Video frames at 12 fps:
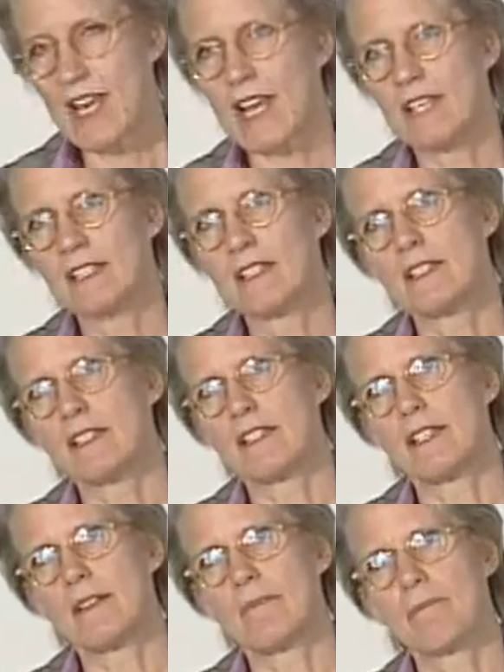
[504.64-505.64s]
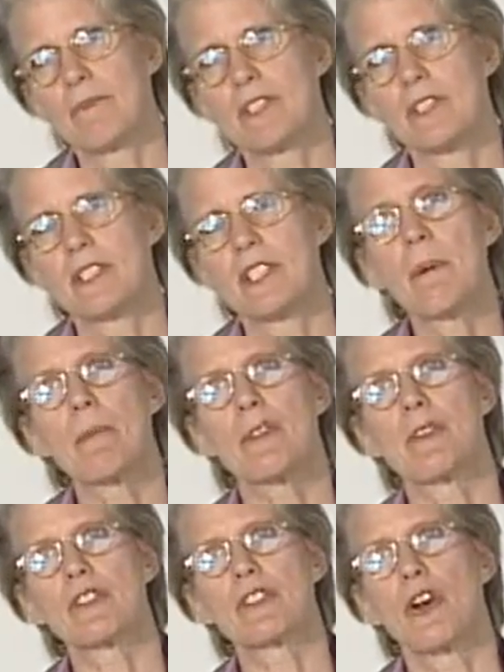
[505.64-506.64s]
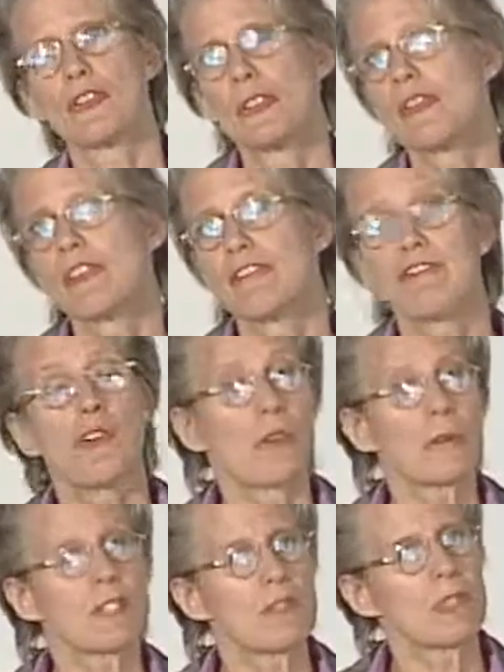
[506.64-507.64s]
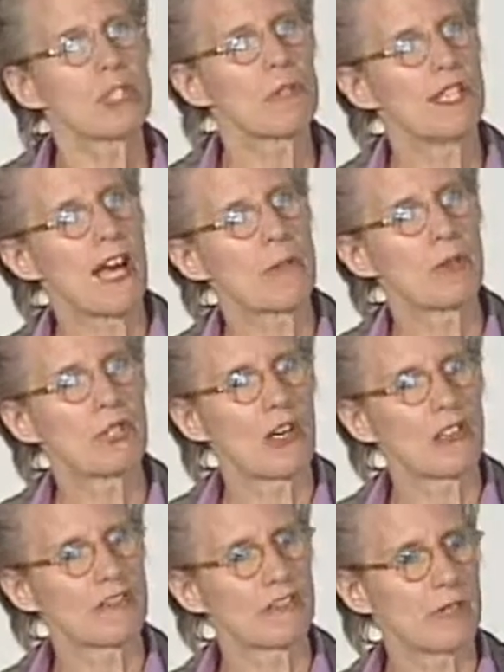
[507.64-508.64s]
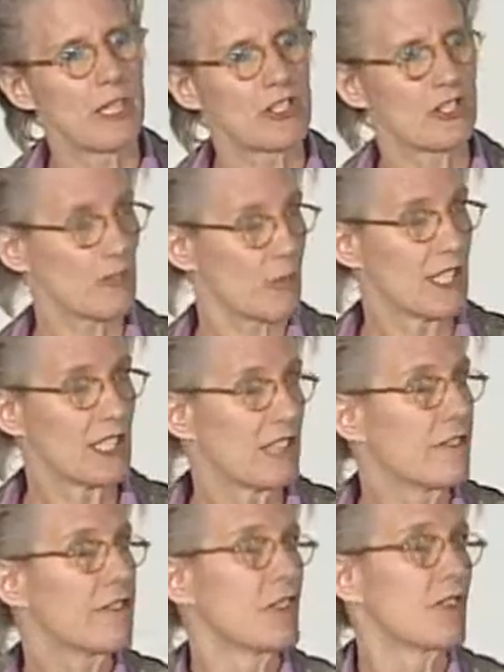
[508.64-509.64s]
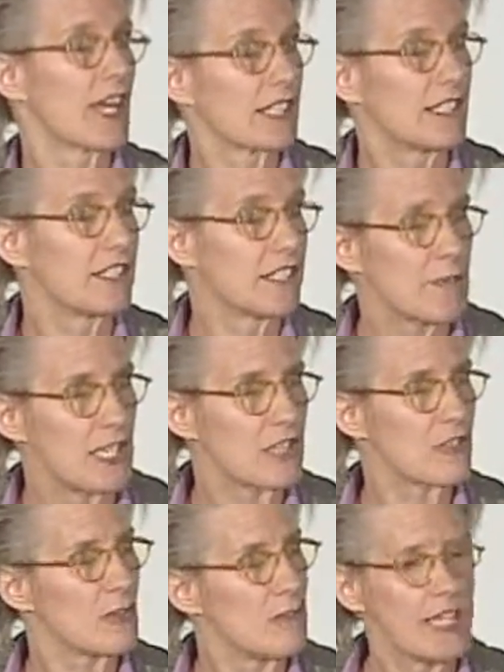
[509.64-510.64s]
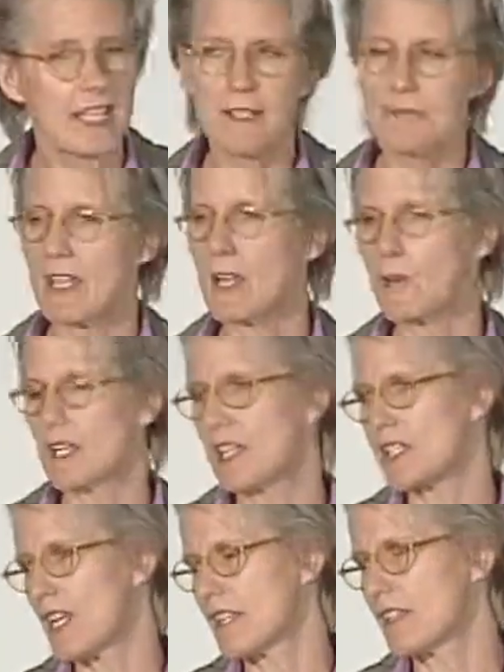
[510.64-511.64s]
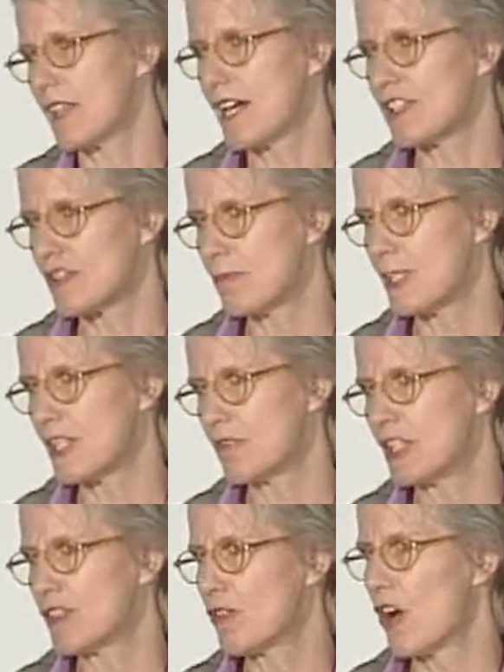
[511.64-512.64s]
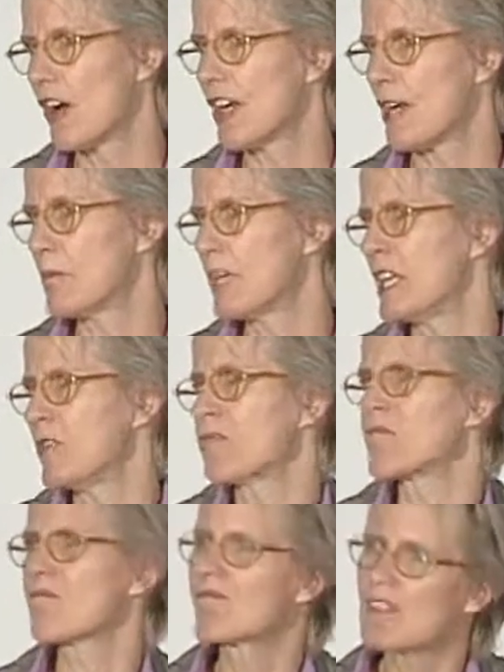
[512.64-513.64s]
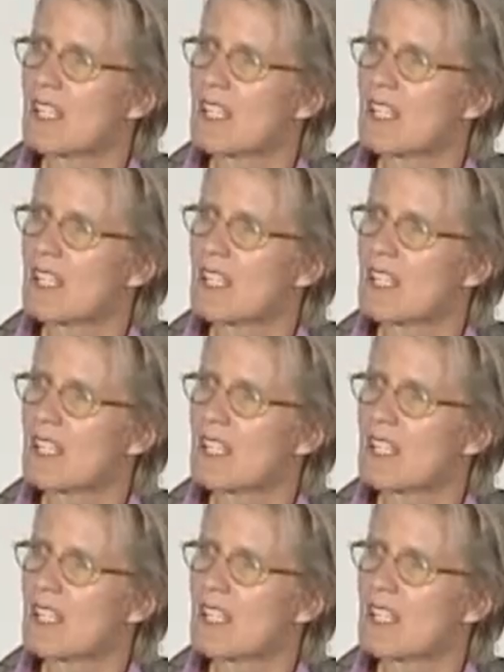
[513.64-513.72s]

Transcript: And um, some of those alternative forms in which we now put our information, we give directly to the mainstream media. And when I say the lines are being redrawn, I mean,